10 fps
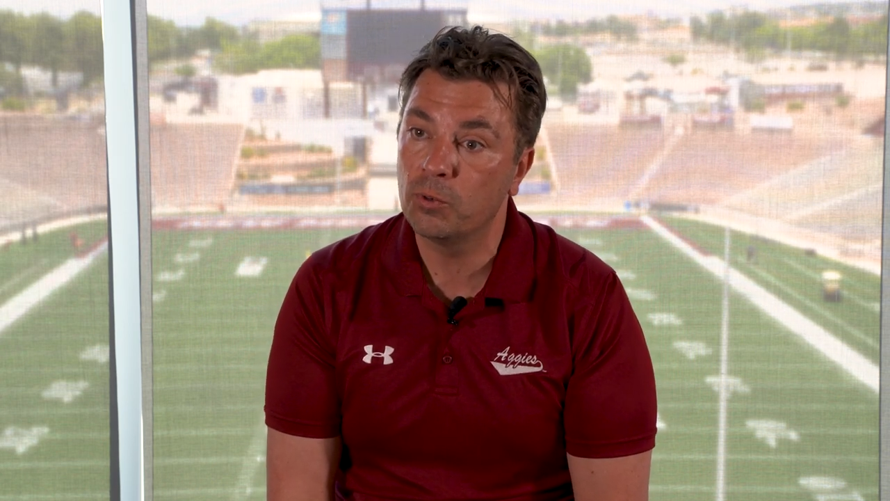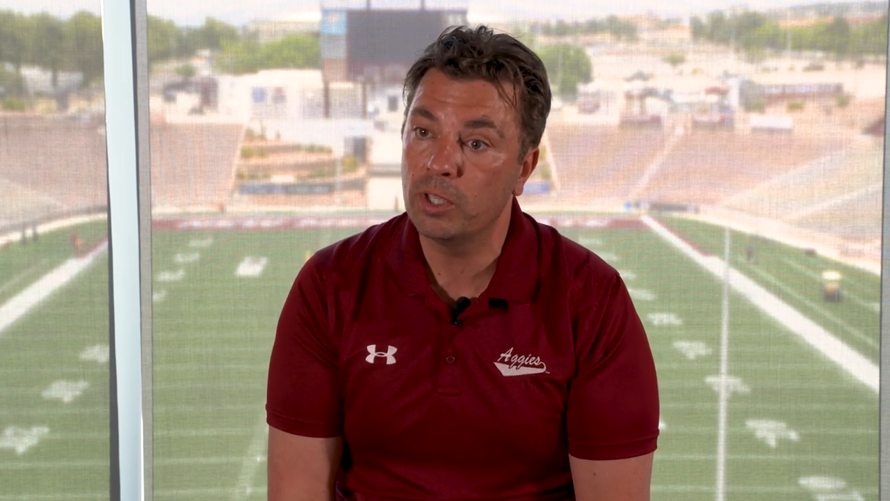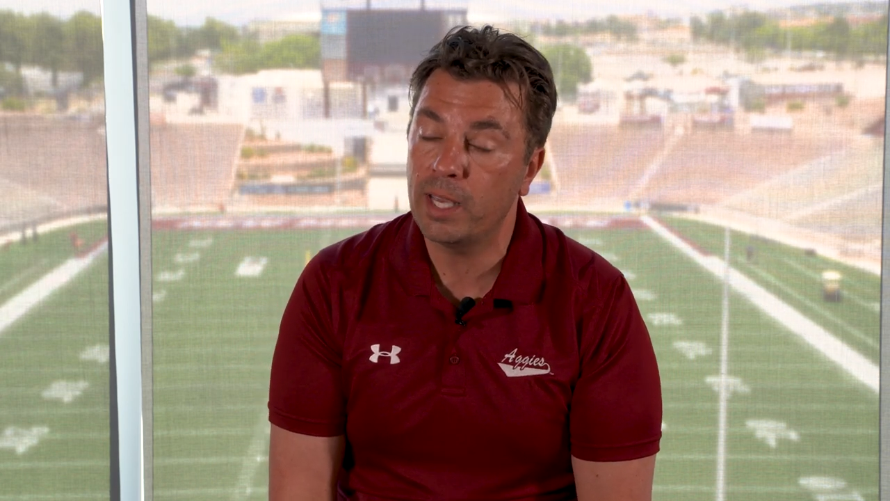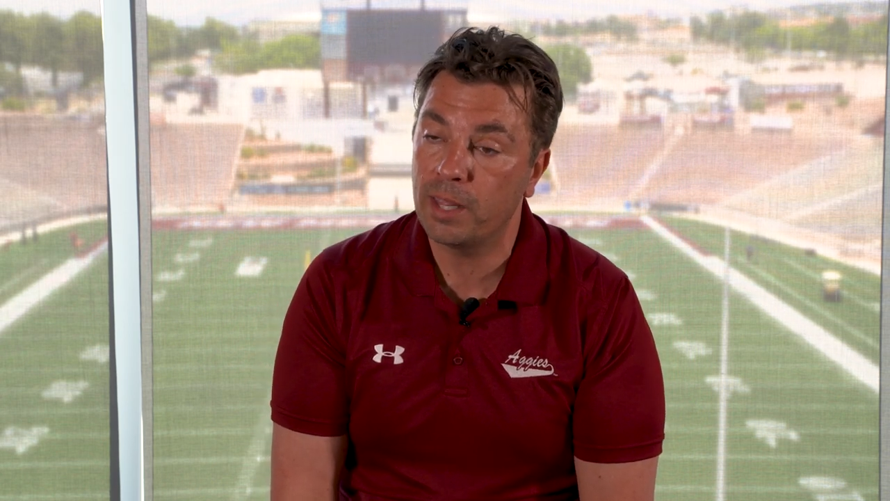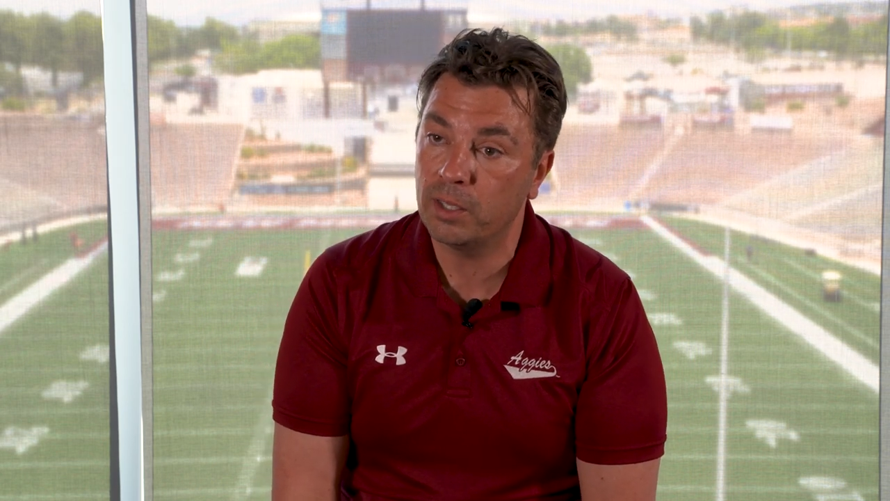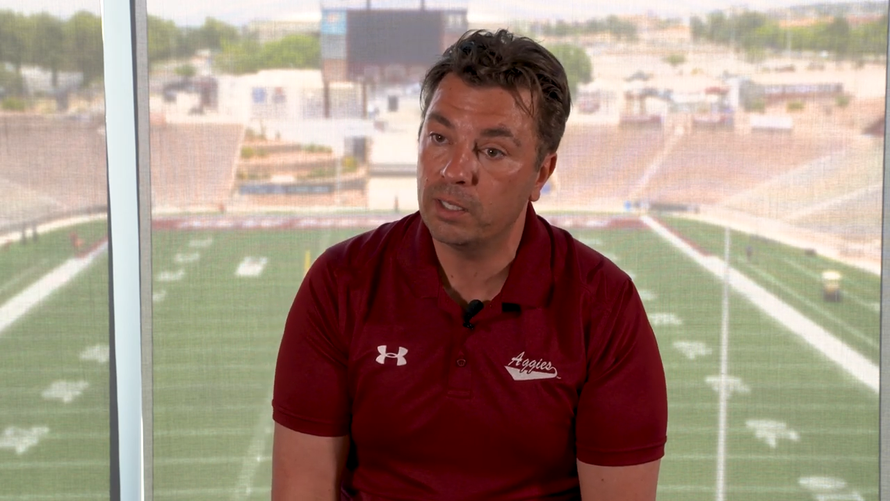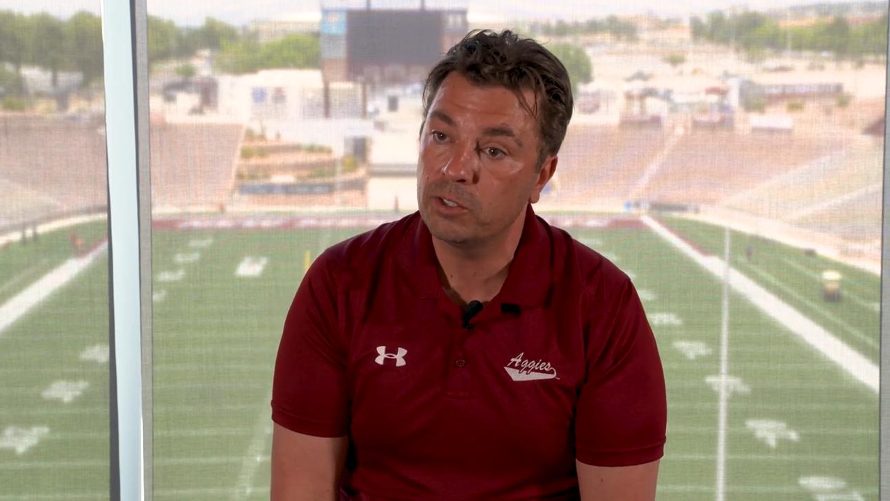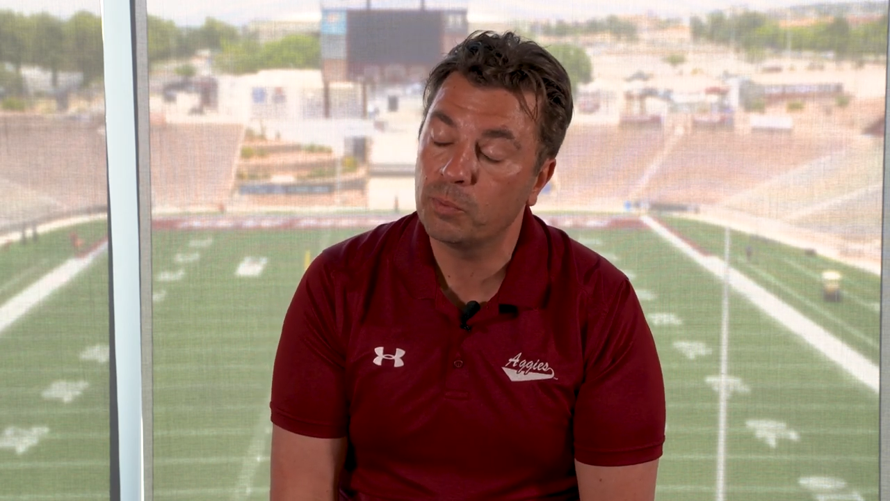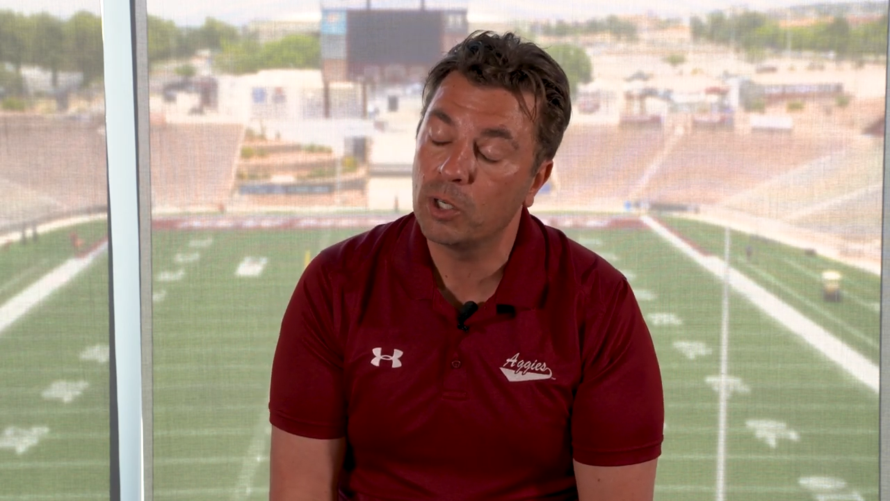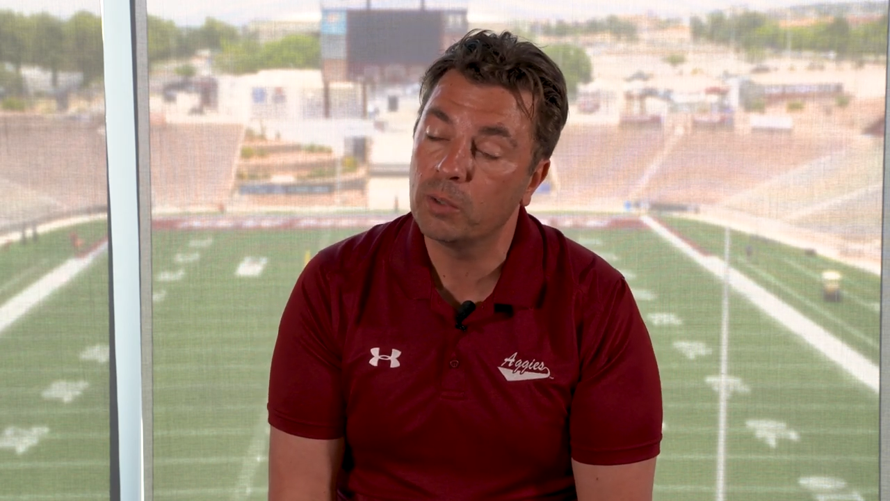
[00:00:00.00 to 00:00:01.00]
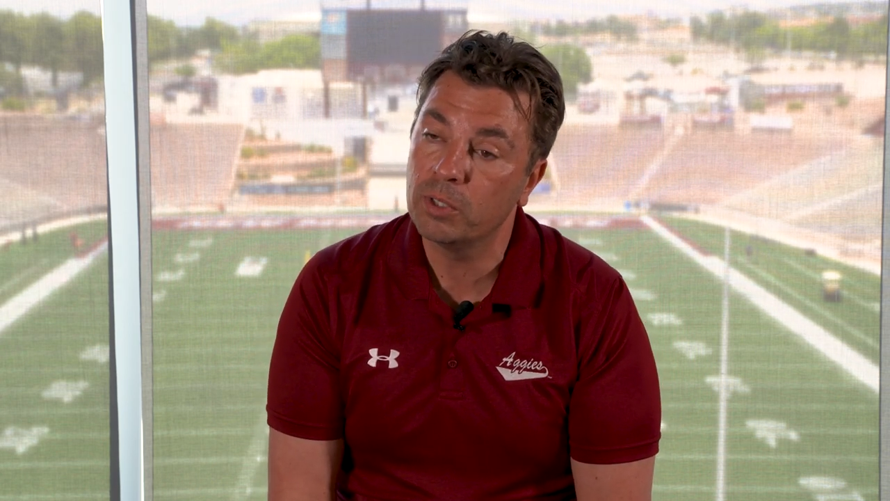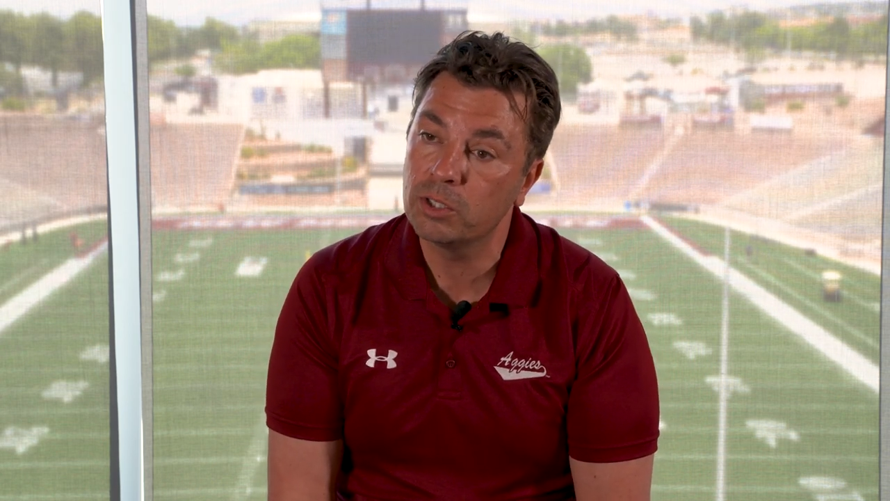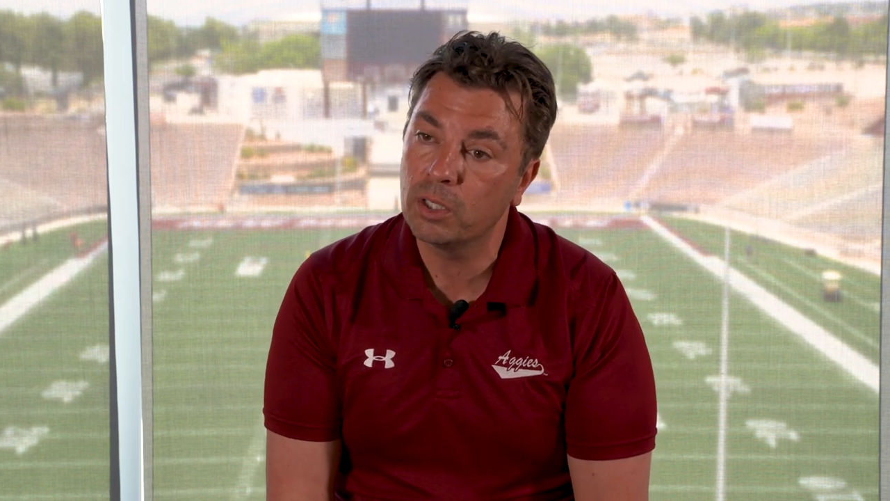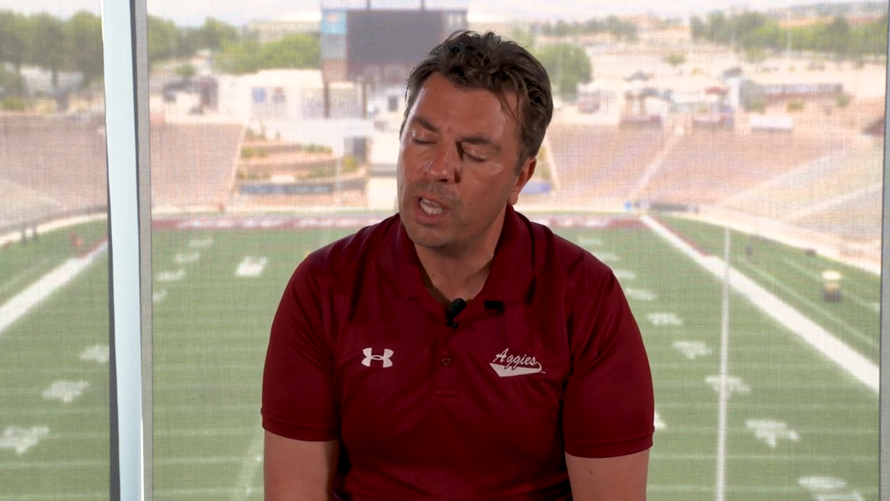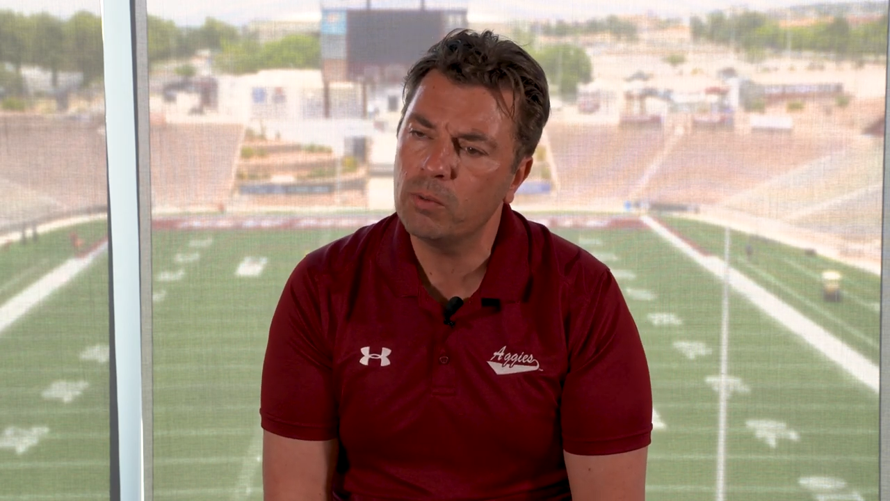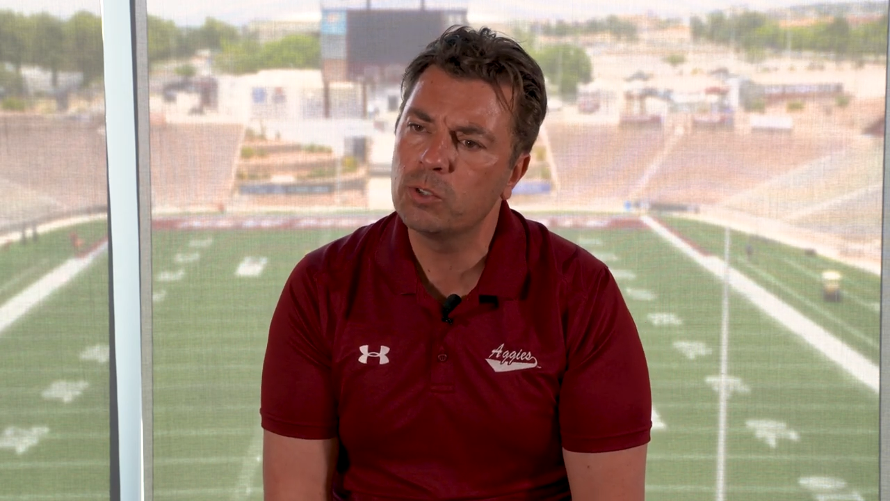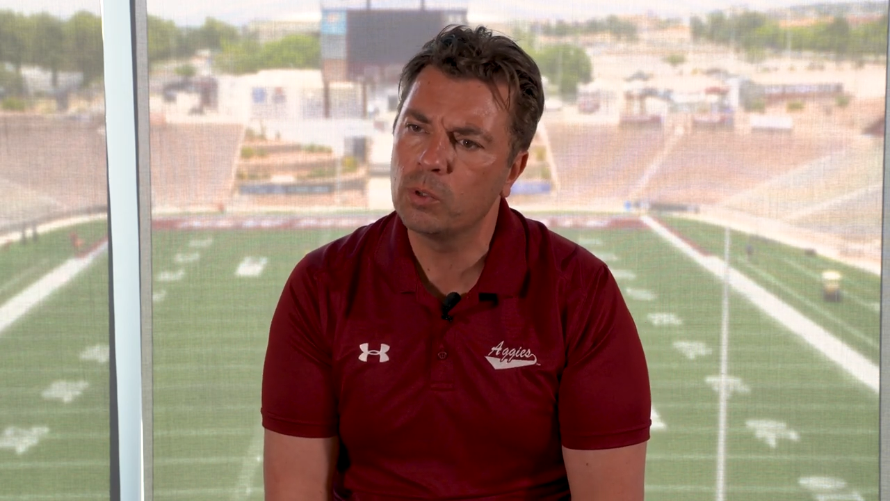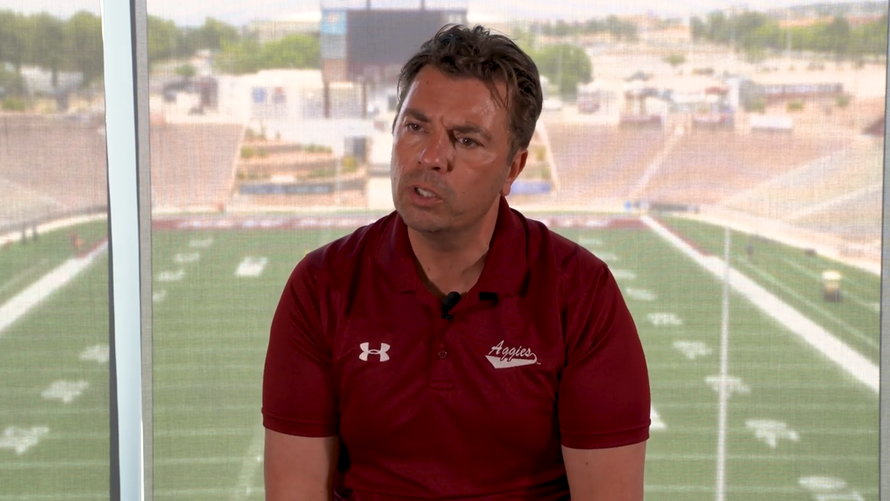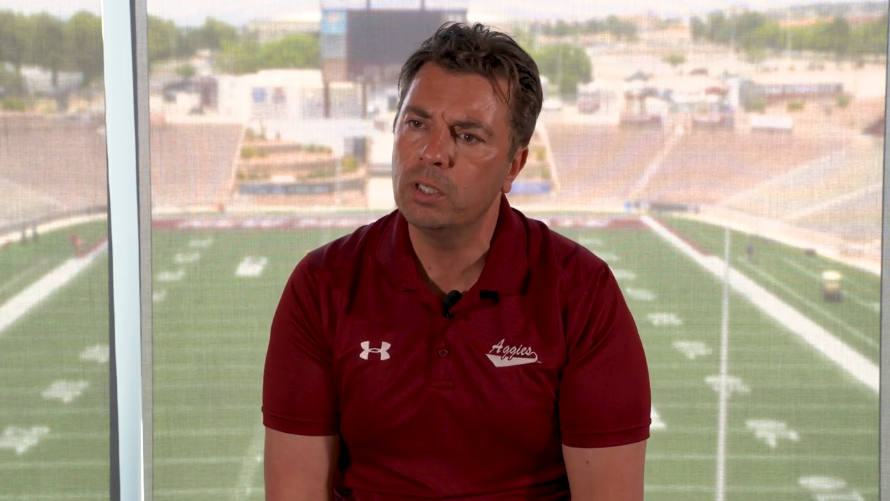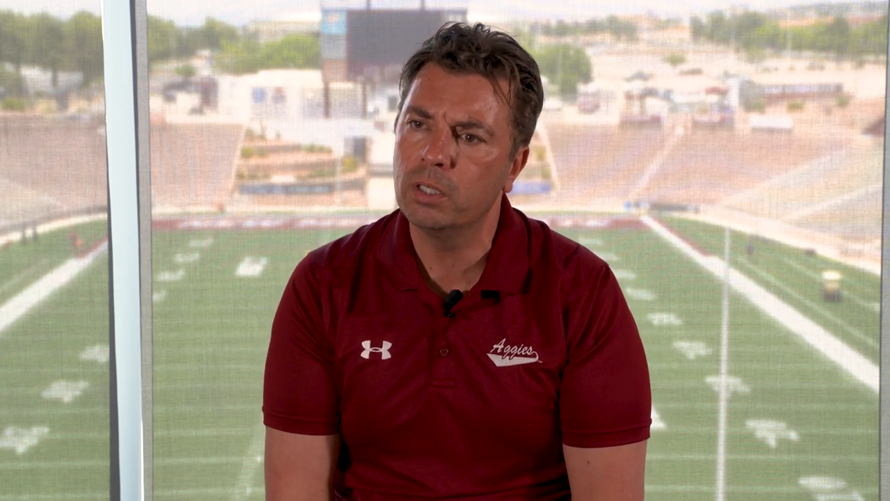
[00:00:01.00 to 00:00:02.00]
for the athletics department. So that was
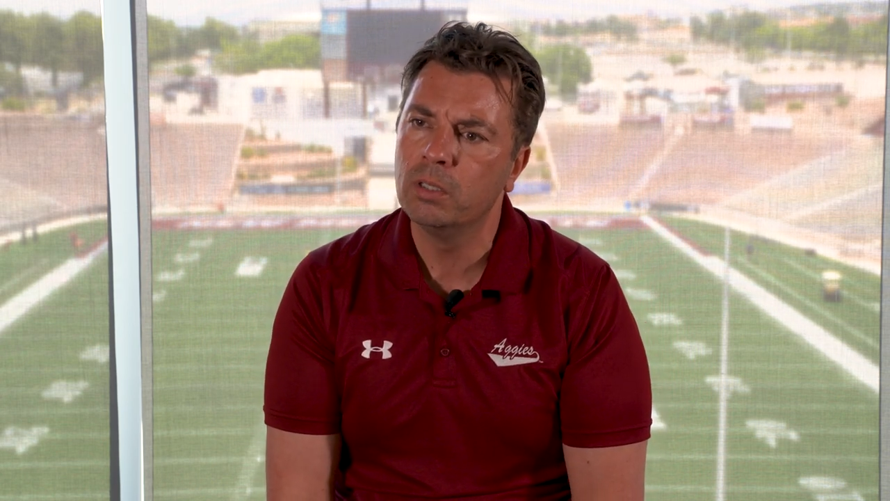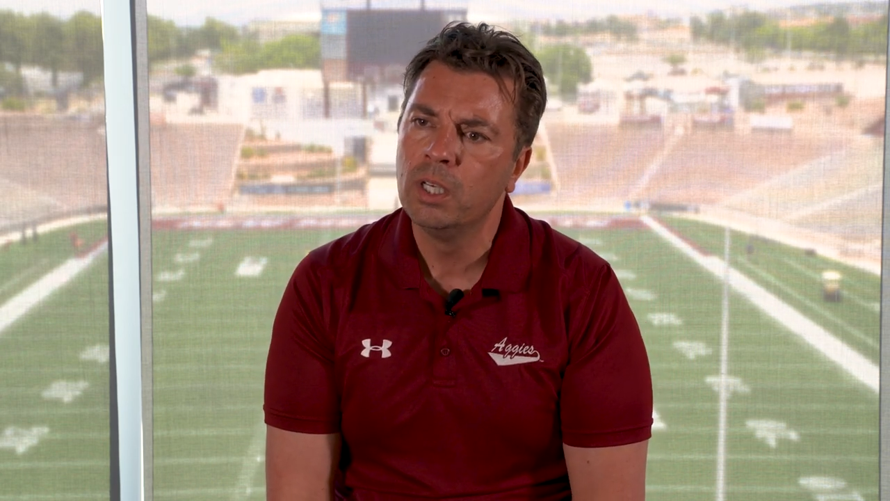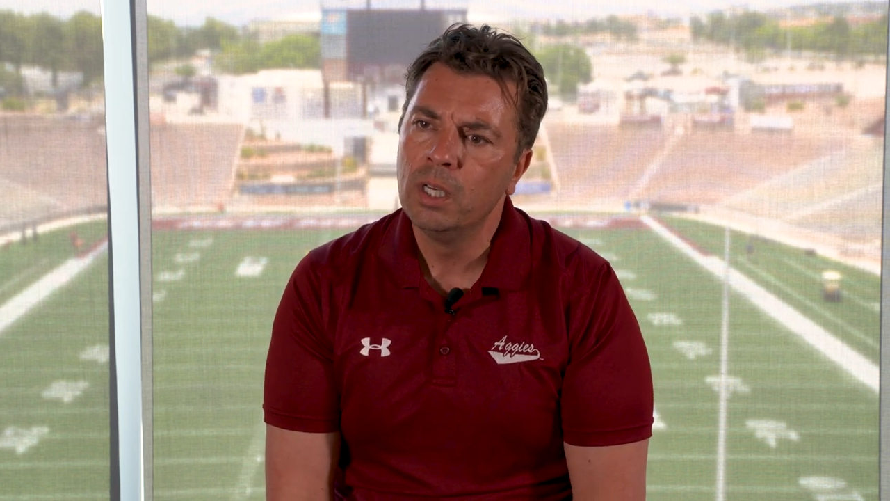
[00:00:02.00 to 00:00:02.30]
really the,